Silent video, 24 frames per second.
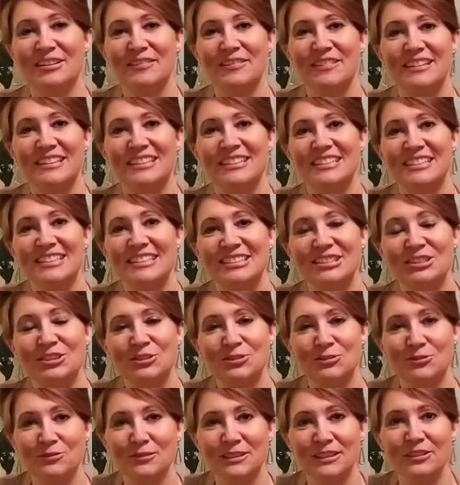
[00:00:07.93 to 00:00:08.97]
This is
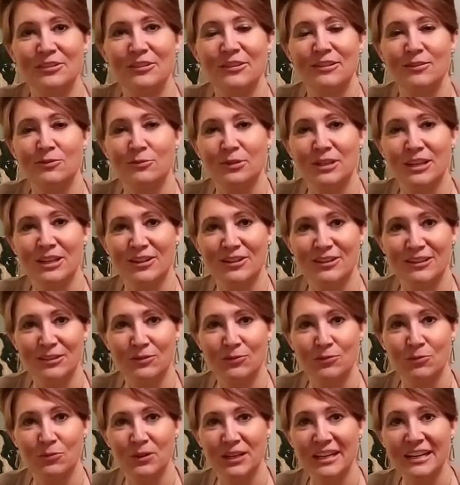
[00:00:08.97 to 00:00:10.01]
surreal that we are
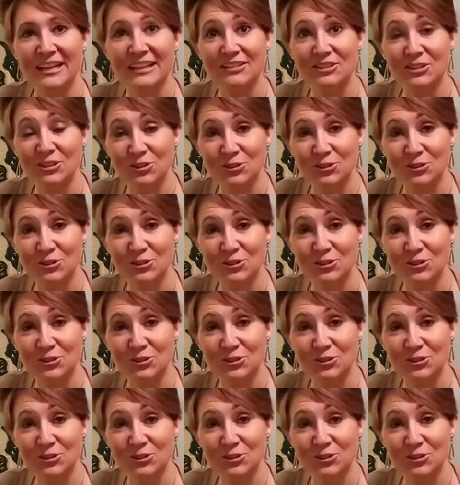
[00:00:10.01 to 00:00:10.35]
in week